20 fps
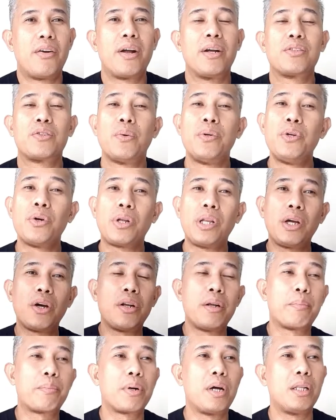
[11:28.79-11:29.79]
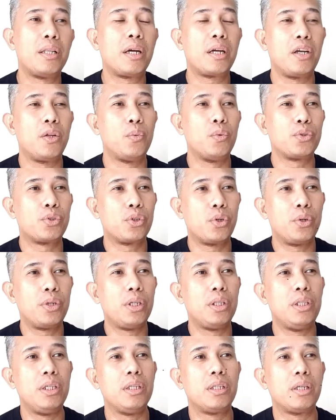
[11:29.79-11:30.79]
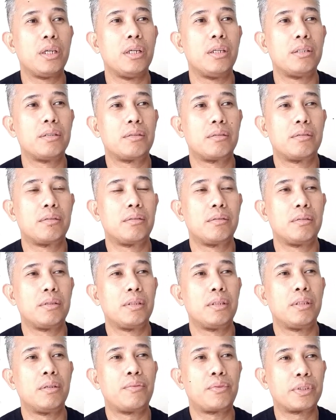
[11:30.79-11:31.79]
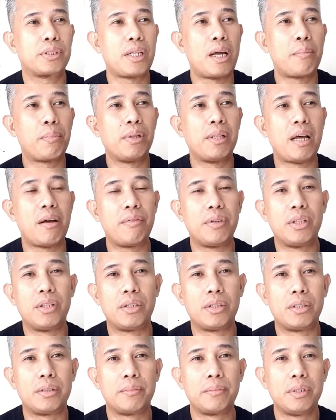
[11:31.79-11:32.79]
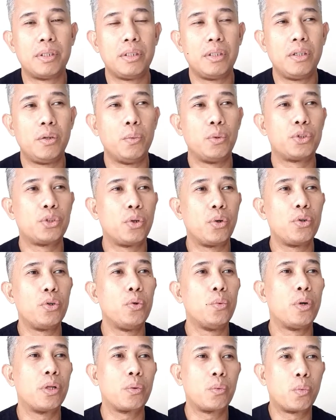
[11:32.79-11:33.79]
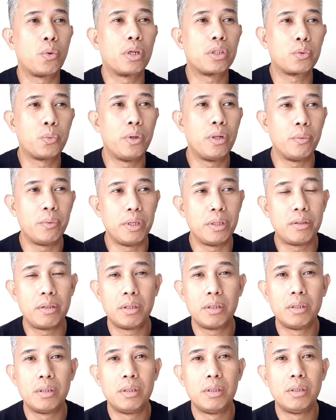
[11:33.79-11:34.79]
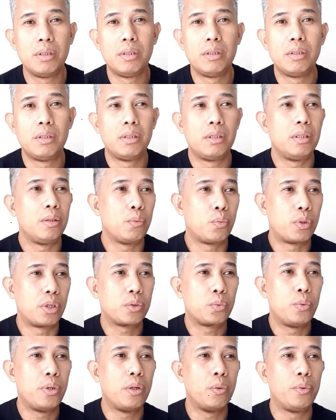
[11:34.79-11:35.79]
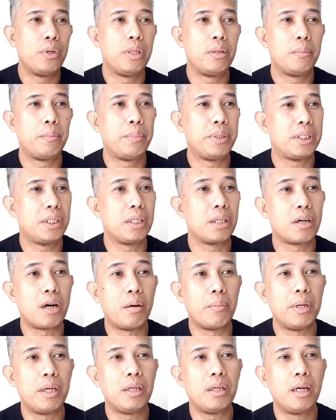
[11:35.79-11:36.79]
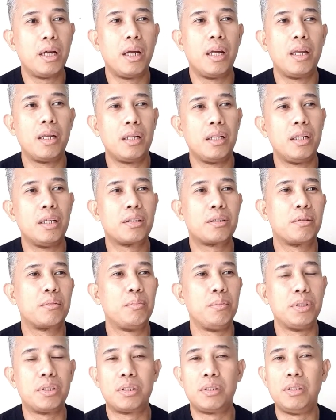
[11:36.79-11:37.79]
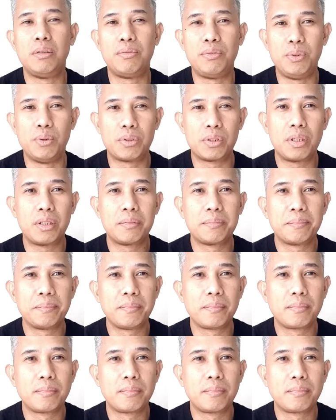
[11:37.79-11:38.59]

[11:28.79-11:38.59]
Alright, so when you click on the product, it will show you the details. For example, lavender, it will show you what works well with. It works well with piscine calming and desert mist diffuser.